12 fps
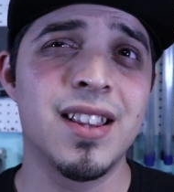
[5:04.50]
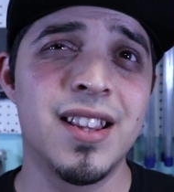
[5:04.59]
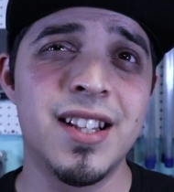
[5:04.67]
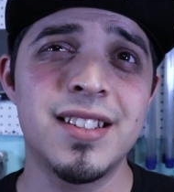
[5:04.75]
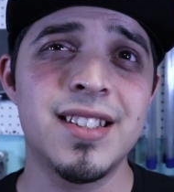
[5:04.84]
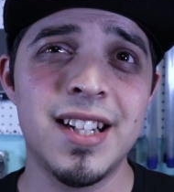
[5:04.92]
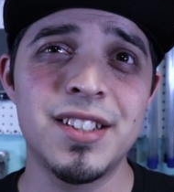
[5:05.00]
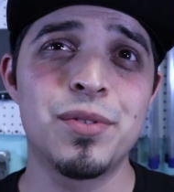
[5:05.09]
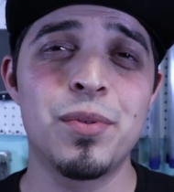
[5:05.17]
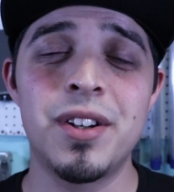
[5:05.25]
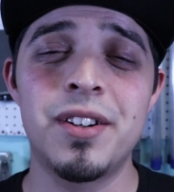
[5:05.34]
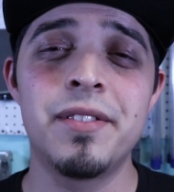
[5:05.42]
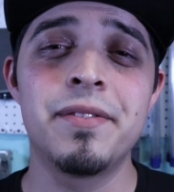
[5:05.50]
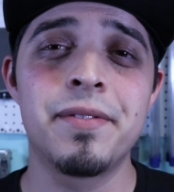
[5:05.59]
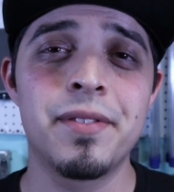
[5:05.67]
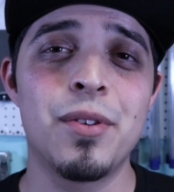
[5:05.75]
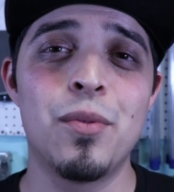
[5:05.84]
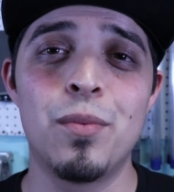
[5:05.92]
this
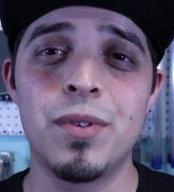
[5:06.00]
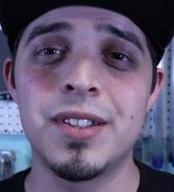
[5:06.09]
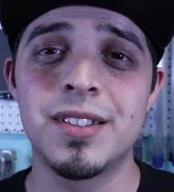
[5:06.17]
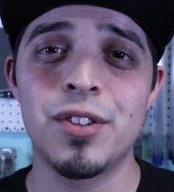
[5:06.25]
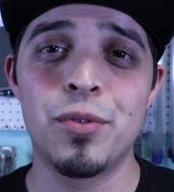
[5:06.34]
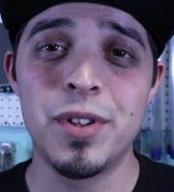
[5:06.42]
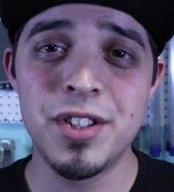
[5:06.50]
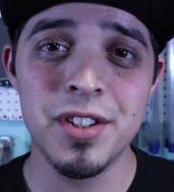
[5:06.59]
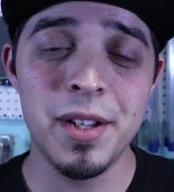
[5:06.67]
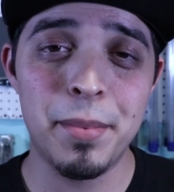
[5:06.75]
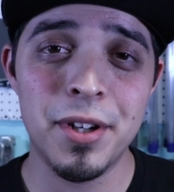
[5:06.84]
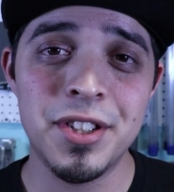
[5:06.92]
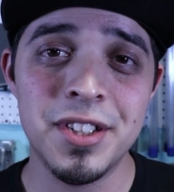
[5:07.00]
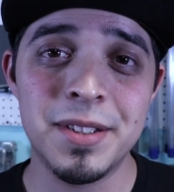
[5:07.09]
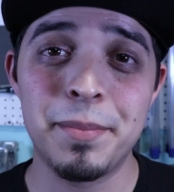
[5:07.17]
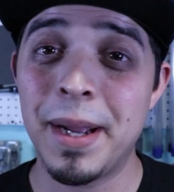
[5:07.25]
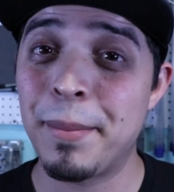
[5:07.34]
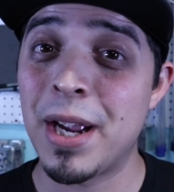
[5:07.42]
S12 was originally
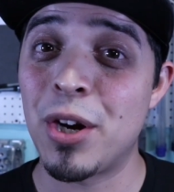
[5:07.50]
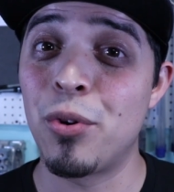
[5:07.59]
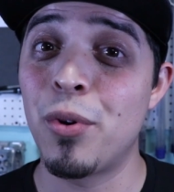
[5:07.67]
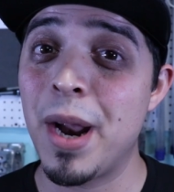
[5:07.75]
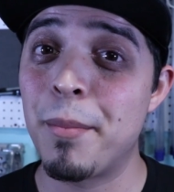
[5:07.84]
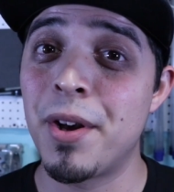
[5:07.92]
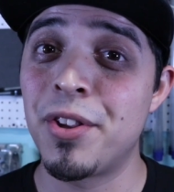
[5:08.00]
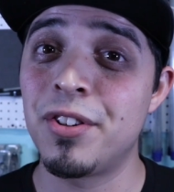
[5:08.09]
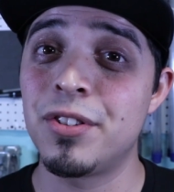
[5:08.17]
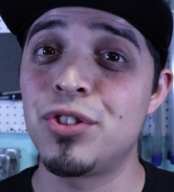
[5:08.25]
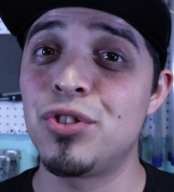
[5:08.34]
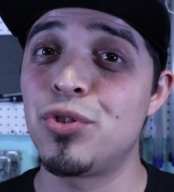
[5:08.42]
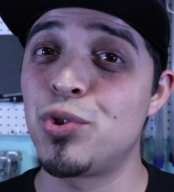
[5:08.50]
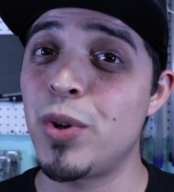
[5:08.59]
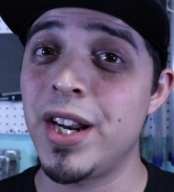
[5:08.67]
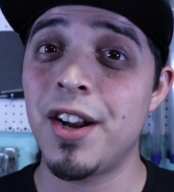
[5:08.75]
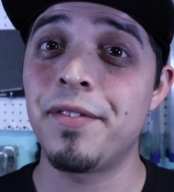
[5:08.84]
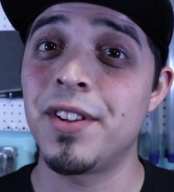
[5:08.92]
purchased by my grandmother
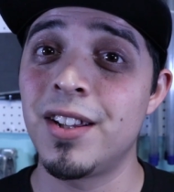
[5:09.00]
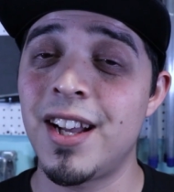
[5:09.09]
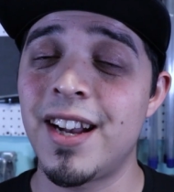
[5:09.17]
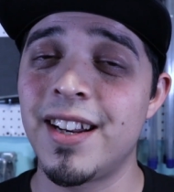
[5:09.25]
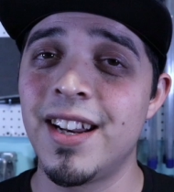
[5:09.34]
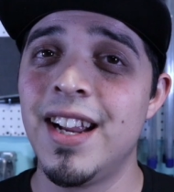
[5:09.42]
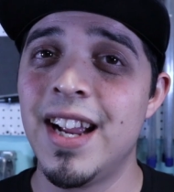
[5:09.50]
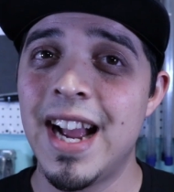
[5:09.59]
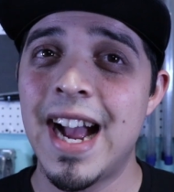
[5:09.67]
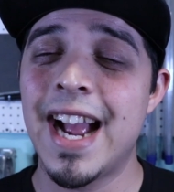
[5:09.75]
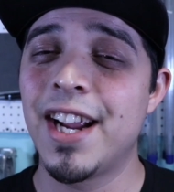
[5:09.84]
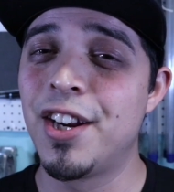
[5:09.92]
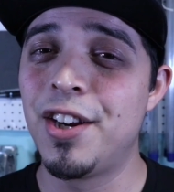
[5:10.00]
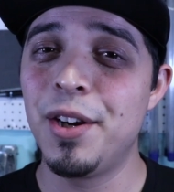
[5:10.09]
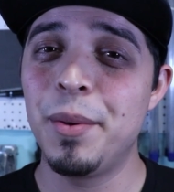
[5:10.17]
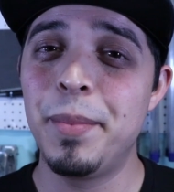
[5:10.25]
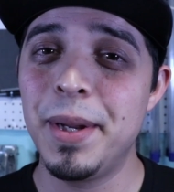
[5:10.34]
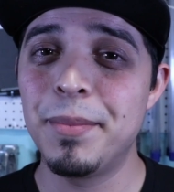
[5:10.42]
straight off the lot. I
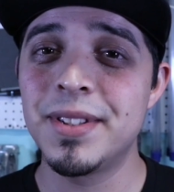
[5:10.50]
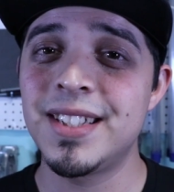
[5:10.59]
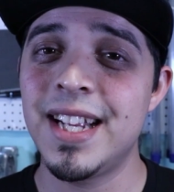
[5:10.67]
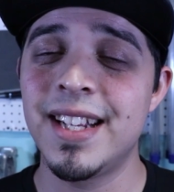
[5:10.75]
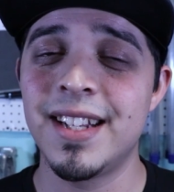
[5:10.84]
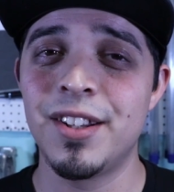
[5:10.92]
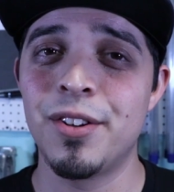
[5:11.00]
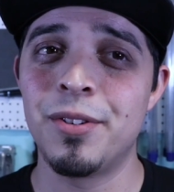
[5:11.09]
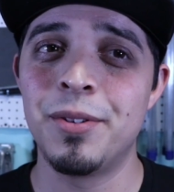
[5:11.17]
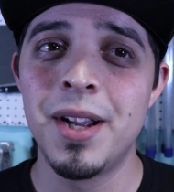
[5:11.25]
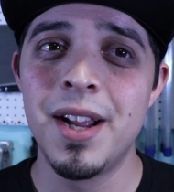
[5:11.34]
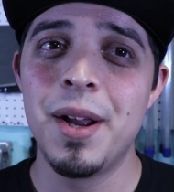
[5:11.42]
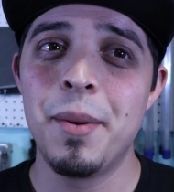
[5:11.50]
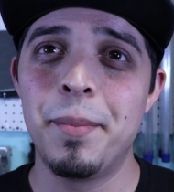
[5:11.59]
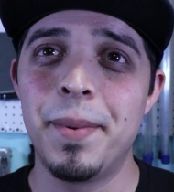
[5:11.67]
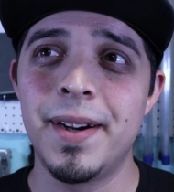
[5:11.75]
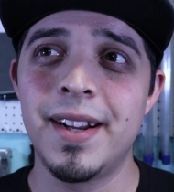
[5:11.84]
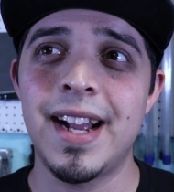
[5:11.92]
could be mistaken, though.
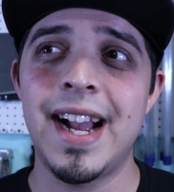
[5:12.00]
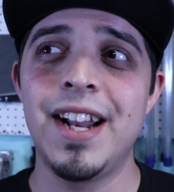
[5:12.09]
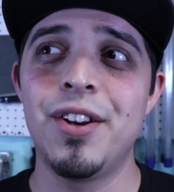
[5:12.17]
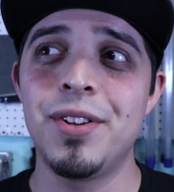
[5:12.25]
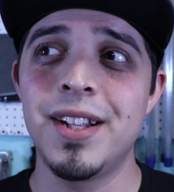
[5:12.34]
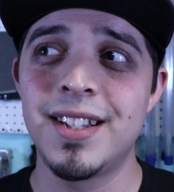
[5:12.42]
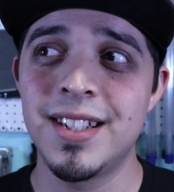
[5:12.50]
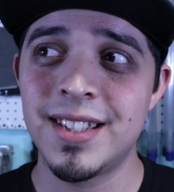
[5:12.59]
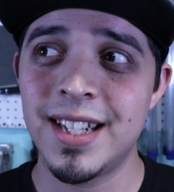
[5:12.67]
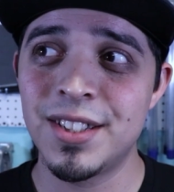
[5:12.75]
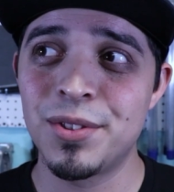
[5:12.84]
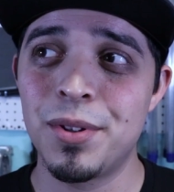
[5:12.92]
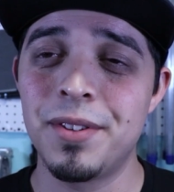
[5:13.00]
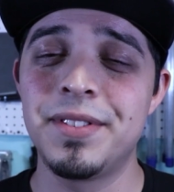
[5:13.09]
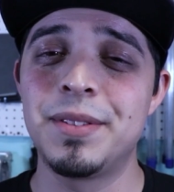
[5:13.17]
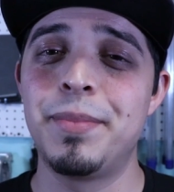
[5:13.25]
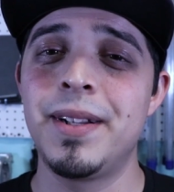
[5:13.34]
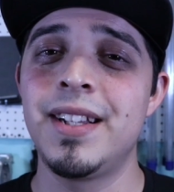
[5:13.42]
But I know that this S12
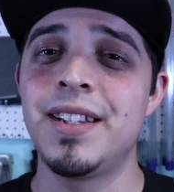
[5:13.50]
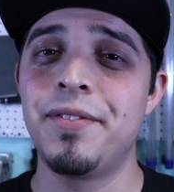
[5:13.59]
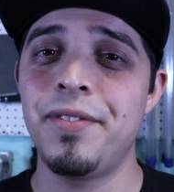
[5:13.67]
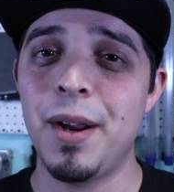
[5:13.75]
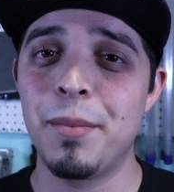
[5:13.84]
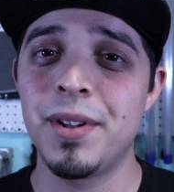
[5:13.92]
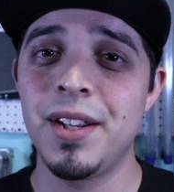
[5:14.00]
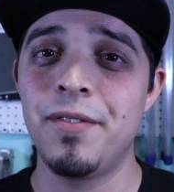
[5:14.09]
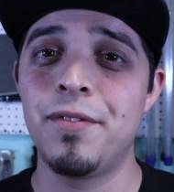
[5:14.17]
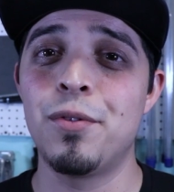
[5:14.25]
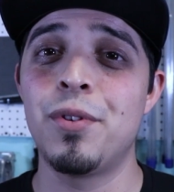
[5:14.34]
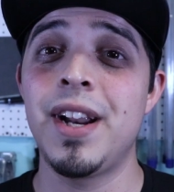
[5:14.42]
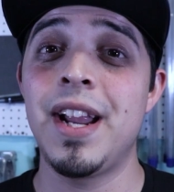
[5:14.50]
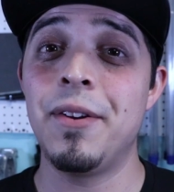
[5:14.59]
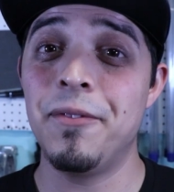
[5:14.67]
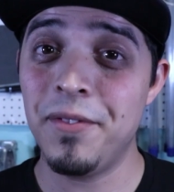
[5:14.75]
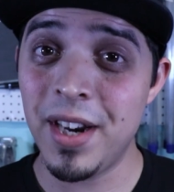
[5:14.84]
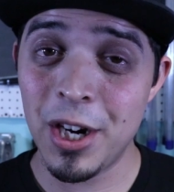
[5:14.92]
has been in the family for
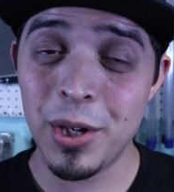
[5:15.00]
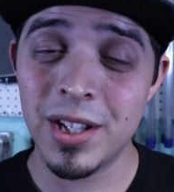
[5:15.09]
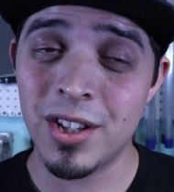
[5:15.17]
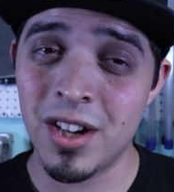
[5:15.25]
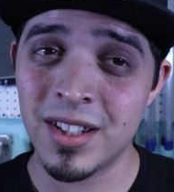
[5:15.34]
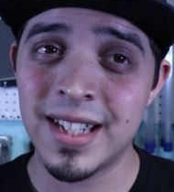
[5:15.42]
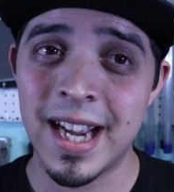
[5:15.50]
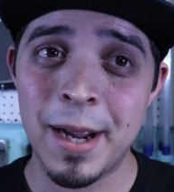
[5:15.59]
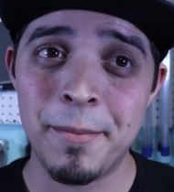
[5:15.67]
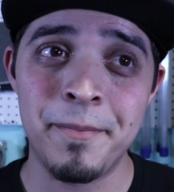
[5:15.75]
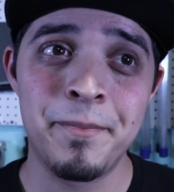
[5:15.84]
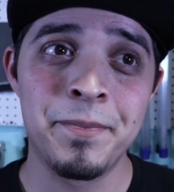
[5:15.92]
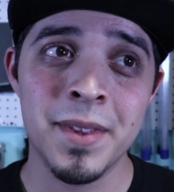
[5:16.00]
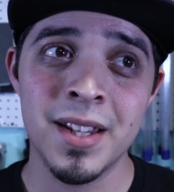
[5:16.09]
a very long time.